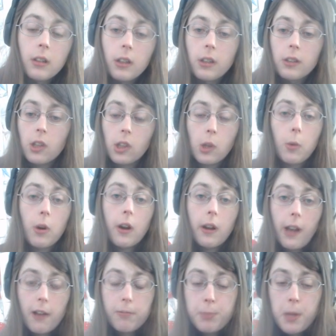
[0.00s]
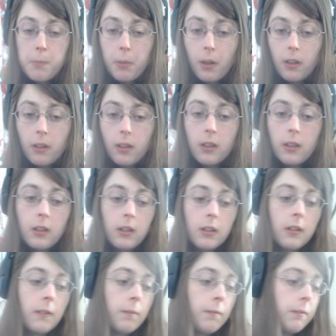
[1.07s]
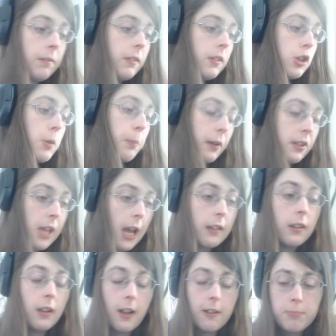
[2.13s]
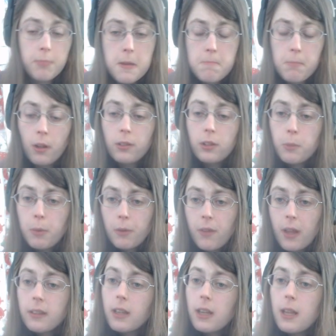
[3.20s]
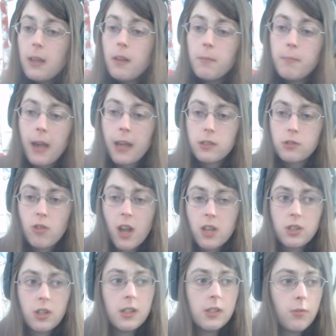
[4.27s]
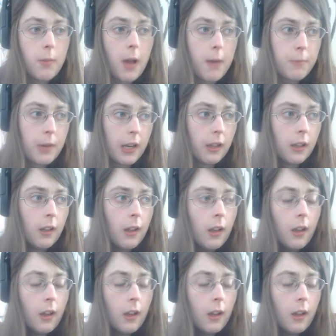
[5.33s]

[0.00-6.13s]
that there were enough people to protect enough people to prevent any mass tragedies from happening.